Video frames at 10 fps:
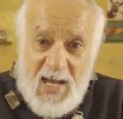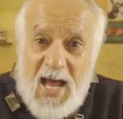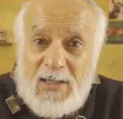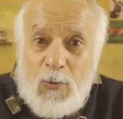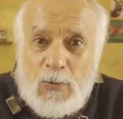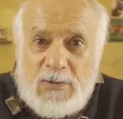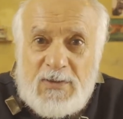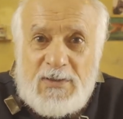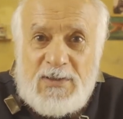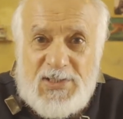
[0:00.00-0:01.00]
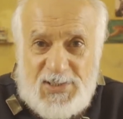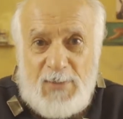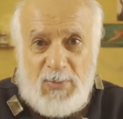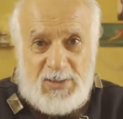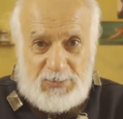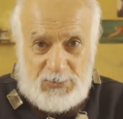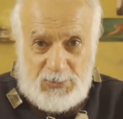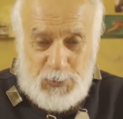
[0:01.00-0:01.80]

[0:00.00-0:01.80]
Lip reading: And on December